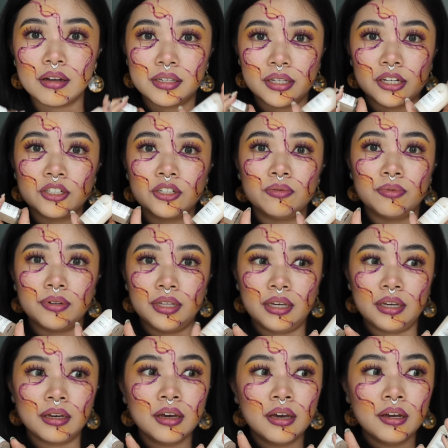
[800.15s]
It's actually
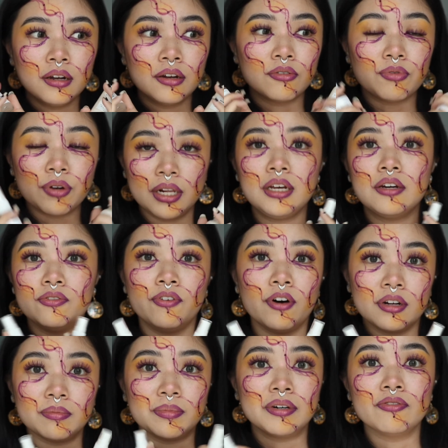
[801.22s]
really
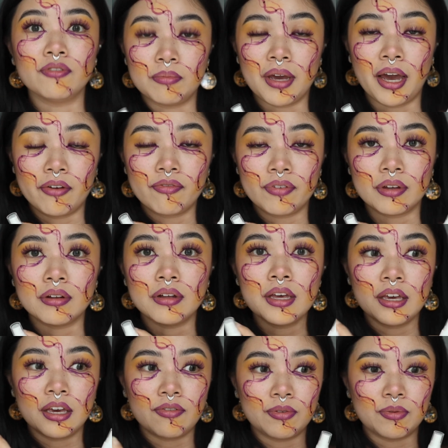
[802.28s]
affordable for me, I feel,
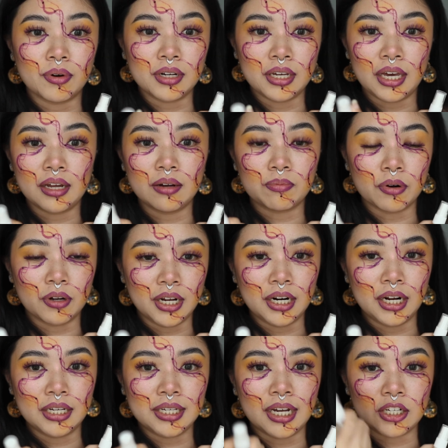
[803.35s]
if you want to get a product
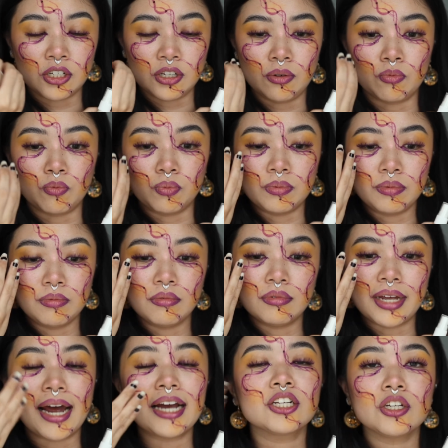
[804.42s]
that
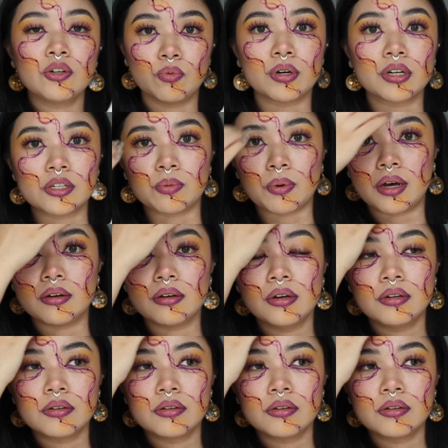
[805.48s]
actually works well.